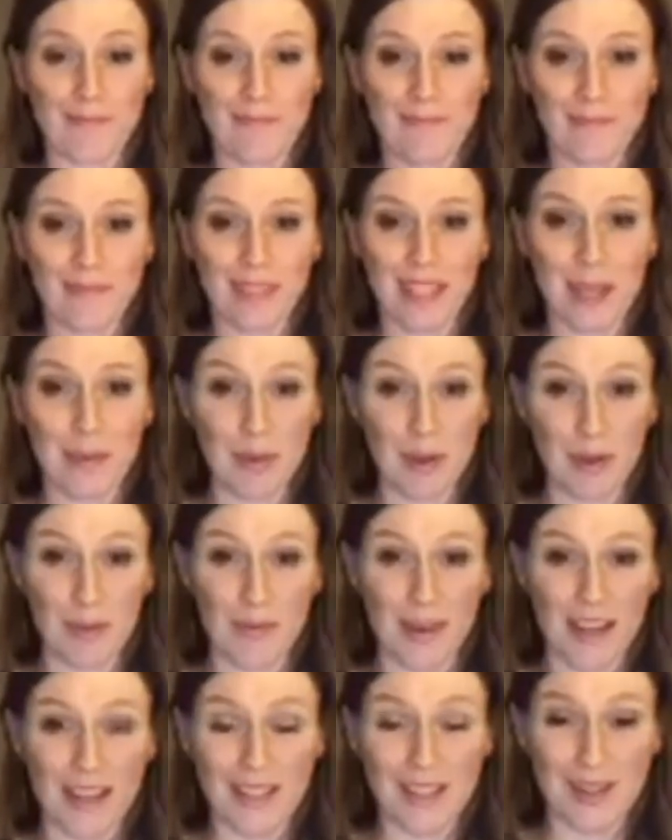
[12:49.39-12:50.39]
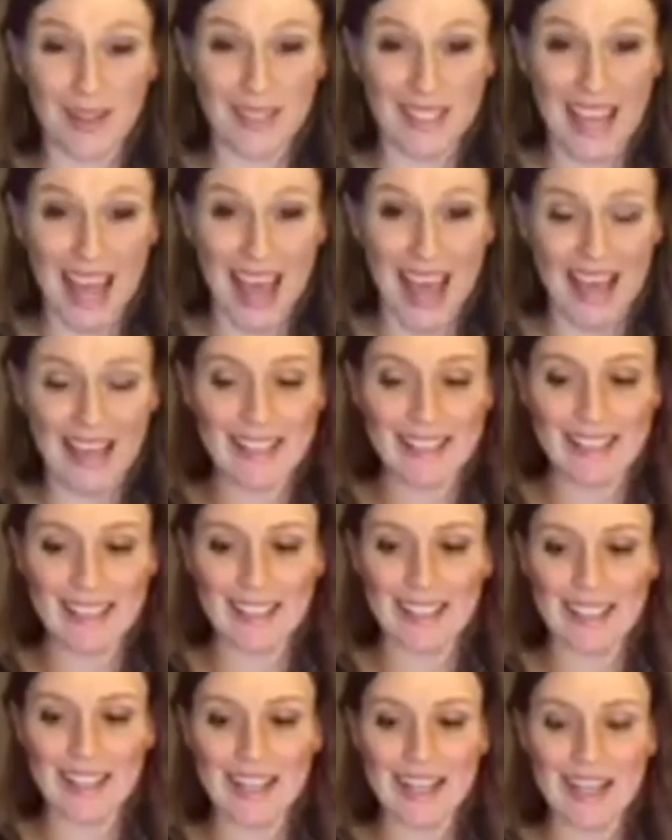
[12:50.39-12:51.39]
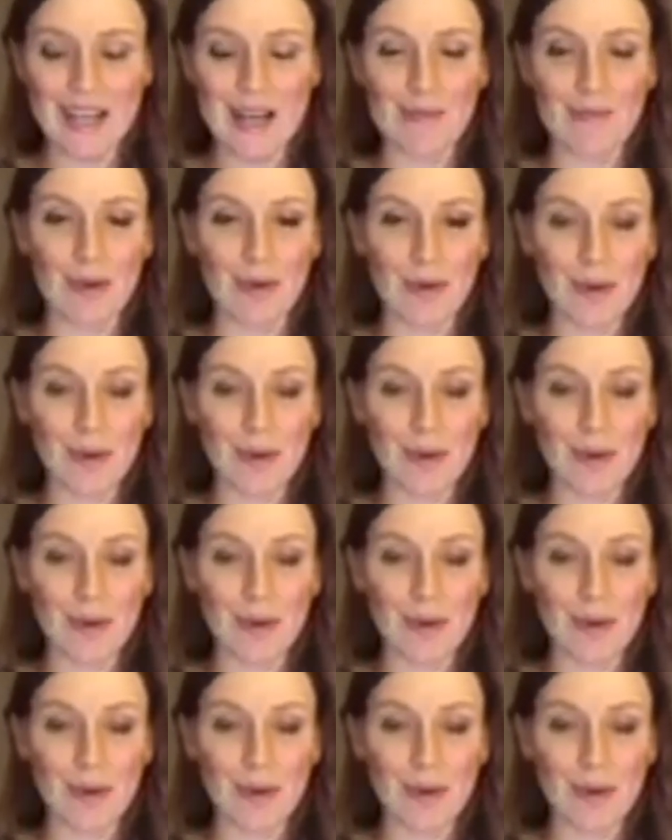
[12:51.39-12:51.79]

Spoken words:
keeping your mind on task. But